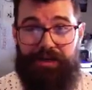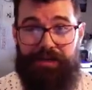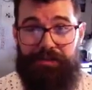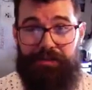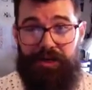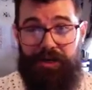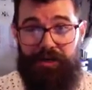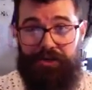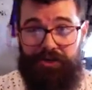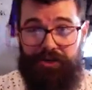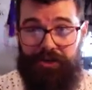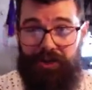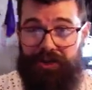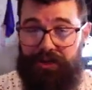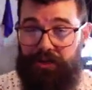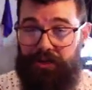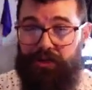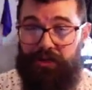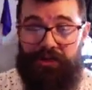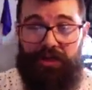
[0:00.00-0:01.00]
But also, I
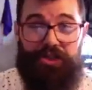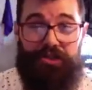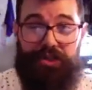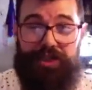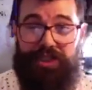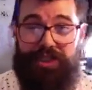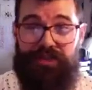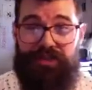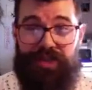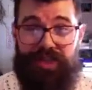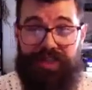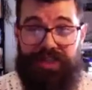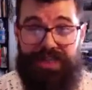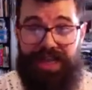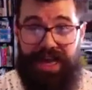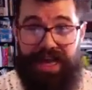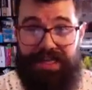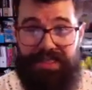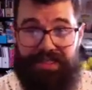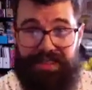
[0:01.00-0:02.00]
think what we're doing is
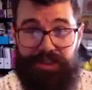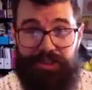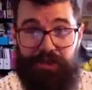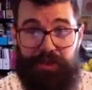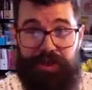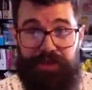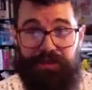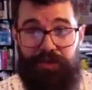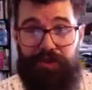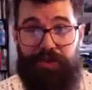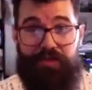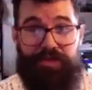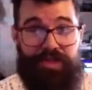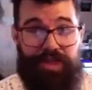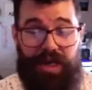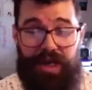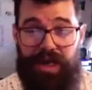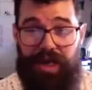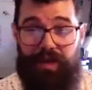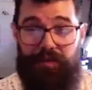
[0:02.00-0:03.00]
fantastic. So if you have
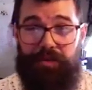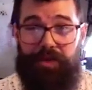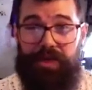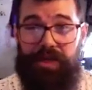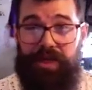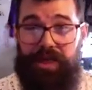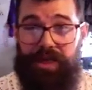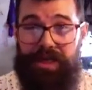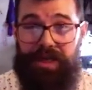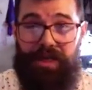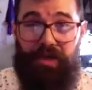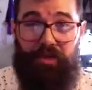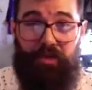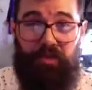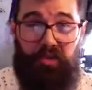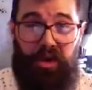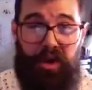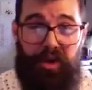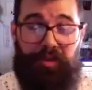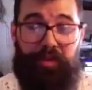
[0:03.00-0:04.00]
time,
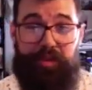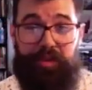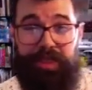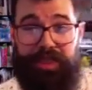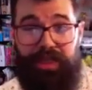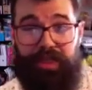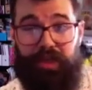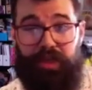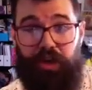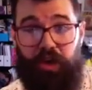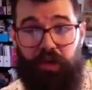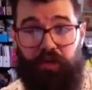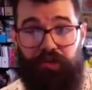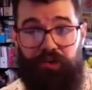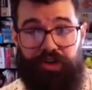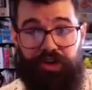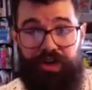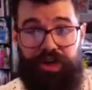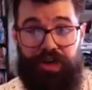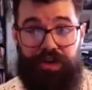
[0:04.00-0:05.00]
probably go
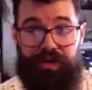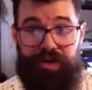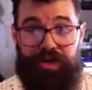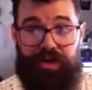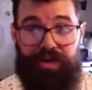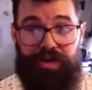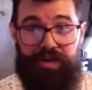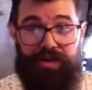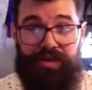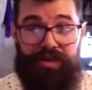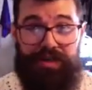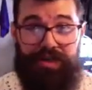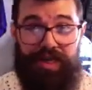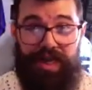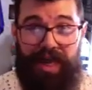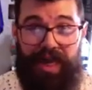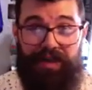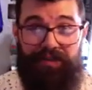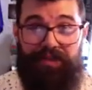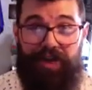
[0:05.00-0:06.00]
for another
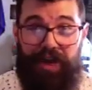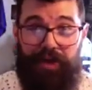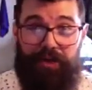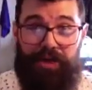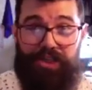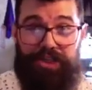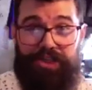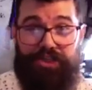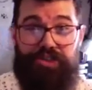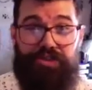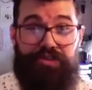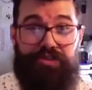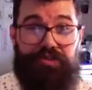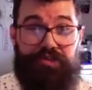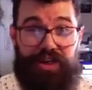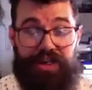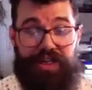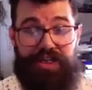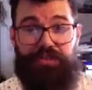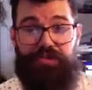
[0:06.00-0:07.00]
half hour just to
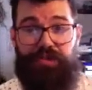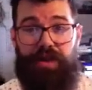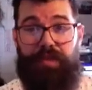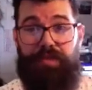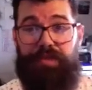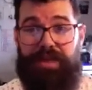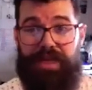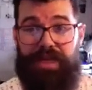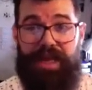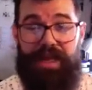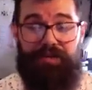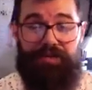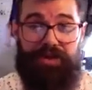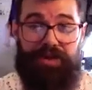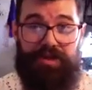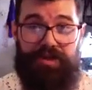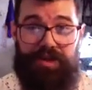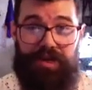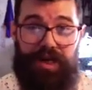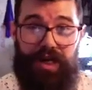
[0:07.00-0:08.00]
finish wrapping
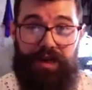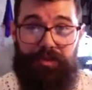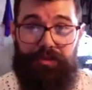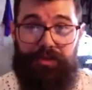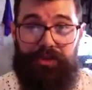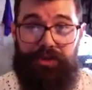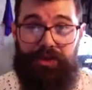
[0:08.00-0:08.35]
everything up.